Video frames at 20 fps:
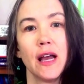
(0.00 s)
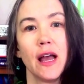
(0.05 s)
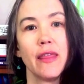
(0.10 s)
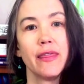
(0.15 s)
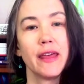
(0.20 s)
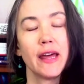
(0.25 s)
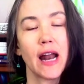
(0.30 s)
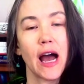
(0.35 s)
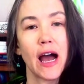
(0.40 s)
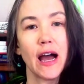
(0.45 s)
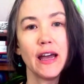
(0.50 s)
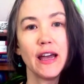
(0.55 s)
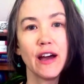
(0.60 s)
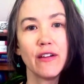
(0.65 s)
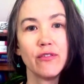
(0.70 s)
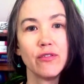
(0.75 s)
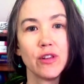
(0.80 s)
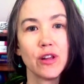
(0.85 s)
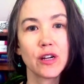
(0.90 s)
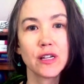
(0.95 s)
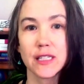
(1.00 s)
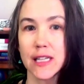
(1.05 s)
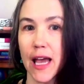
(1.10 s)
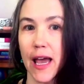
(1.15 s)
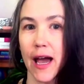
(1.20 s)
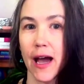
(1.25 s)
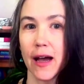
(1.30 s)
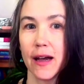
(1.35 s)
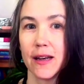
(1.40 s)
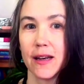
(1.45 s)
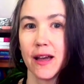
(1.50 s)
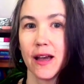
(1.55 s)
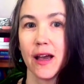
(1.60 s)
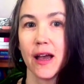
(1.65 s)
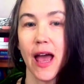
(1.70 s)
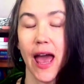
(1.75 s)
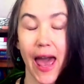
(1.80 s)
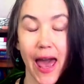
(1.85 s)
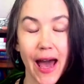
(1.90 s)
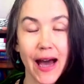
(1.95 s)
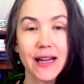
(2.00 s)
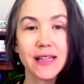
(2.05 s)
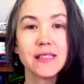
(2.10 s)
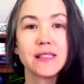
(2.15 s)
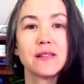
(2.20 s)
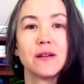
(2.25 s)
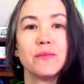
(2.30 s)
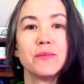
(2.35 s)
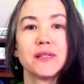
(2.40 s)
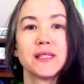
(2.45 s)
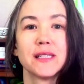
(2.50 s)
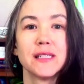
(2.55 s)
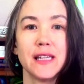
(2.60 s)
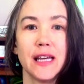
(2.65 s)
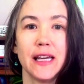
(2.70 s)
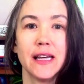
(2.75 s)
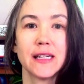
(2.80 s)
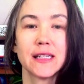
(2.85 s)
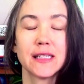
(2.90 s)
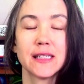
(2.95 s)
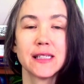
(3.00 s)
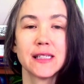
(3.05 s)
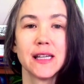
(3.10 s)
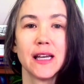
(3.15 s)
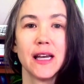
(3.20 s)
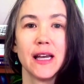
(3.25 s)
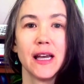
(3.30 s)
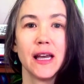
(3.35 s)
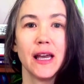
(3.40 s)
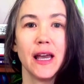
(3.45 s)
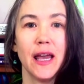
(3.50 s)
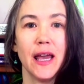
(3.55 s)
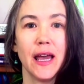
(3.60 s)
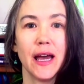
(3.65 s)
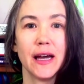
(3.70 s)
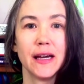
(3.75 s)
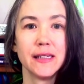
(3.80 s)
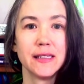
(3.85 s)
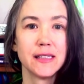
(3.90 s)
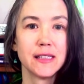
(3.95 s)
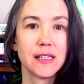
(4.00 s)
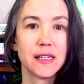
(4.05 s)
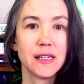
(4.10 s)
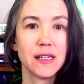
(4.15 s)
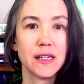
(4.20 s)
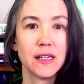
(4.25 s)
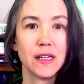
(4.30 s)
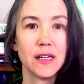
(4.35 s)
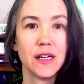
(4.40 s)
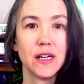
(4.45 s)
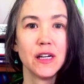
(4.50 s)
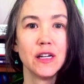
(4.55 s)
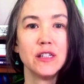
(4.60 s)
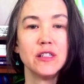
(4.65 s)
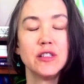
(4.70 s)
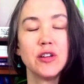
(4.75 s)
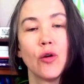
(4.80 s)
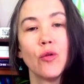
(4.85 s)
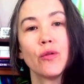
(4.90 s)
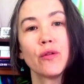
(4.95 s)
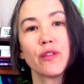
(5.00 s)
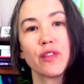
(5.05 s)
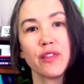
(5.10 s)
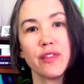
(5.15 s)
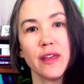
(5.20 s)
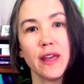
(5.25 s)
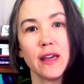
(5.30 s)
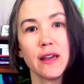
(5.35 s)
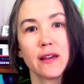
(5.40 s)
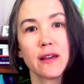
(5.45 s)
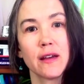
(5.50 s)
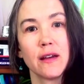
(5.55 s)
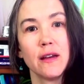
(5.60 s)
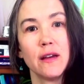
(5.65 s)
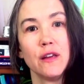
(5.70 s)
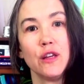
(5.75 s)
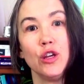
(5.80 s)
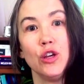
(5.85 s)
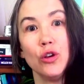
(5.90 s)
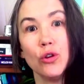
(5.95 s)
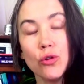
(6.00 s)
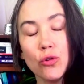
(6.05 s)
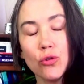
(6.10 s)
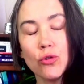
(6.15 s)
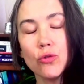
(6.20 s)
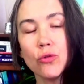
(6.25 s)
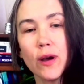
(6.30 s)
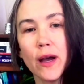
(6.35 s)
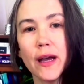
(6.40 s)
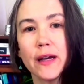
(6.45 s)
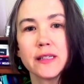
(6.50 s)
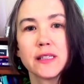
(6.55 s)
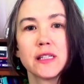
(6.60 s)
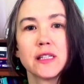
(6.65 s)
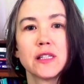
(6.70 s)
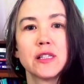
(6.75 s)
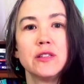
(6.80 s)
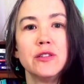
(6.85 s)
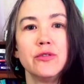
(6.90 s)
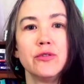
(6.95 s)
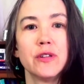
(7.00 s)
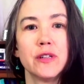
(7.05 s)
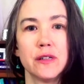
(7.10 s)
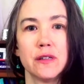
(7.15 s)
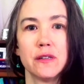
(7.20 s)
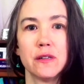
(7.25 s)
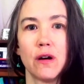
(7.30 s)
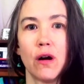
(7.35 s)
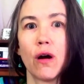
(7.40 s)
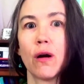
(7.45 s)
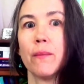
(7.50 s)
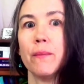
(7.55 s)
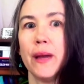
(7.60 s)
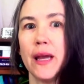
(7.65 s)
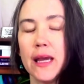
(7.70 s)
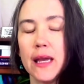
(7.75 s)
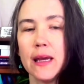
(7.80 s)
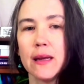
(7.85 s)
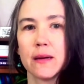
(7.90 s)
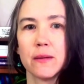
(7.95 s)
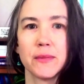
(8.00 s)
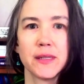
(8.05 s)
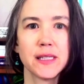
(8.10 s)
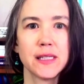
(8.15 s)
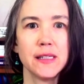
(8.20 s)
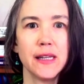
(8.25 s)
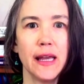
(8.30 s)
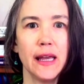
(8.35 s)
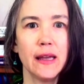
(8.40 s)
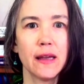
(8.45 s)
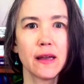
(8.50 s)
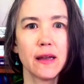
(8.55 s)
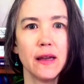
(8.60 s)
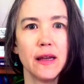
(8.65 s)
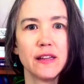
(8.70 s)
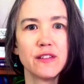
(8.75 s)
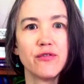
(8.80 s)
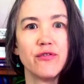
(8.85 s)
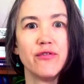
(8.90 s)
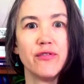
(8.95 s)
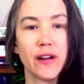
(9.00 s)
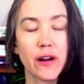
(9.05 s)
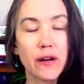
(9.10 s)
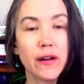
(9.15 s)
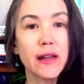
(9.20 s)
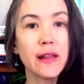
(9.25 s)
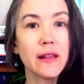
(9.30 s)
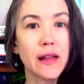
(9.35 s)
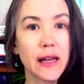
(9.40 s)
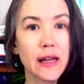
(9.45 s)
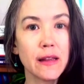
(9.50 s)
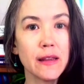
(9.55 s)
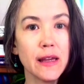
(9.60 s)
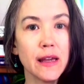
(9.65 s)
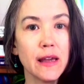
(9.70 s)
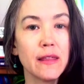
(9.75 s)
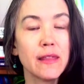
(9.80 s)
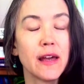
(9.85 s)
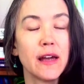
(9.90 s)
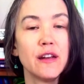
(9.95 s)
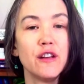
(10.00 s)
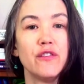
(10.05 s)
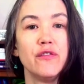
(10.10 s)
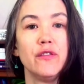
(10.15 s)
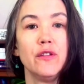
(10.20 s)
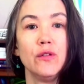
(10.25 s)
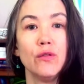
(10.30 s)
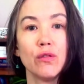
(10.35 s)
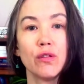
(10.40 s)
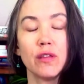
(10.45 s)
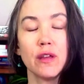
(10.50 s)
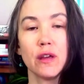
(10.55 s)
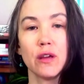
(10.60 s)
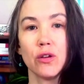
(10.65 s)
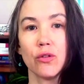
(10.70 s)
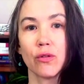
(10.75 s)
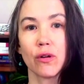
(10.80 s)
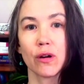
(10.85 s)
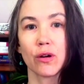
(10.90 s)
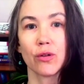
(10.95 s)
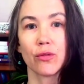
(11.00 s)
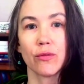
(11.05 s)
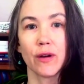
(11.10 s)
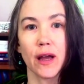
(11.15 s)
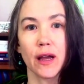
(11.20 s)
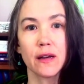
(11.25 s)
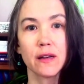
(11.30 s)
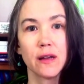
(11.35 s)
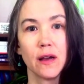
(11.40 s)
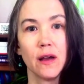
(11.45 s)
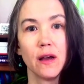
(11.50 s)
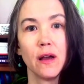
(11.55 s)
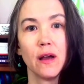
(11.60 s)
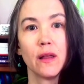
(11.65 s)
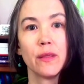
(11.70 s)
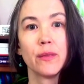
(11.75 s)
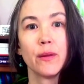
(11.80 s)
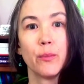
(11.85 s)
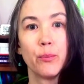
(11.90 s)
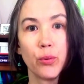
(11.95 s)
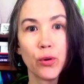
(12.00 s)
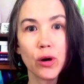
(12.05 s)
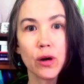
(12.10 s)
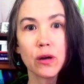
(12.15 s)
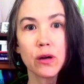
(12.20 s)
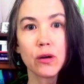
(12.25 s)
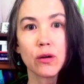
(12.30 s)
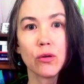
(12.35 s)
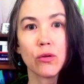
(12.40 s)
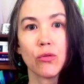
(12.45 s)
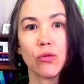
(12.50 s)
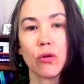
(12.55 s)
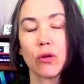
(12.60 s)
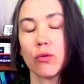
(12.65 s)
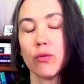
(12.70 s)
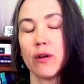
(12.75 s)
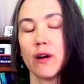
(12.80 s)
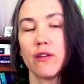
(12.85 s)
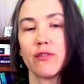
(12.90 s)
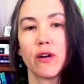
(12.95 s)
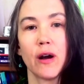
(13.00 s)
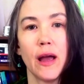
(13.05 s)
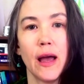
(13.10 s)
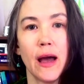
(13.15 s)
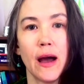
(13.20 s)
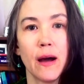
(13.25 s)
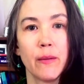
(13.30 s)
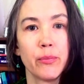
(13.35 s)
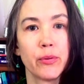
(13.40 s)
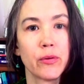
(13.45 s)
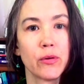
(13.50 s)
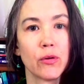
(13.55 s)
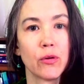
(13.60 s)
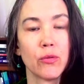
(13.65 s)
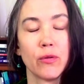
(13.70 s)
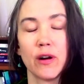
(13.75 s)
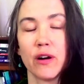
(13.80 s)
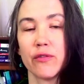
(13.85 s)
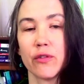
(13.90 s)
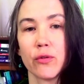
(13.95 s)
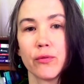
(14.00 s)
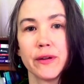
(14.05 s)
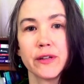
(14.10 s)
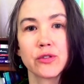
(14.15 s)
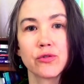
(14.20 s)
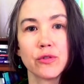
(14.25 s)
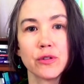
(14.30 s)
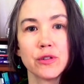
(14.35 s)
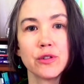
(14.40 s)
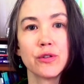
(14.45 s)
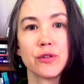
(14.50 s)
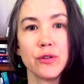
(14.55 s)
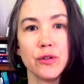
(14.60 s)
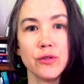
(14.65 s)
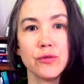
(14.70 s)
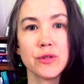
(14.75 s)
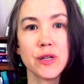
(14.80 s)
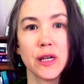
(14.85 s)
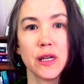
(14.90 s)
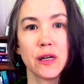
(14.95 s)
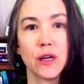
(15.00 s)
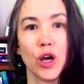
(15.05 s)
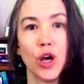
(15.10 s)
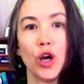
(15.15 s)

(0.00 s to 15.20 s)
that I have looked at has mistakes. And don't think you as the student are making a mistake. It's very likely that if you think you are correct, the book or whatever app or whatever resource you're using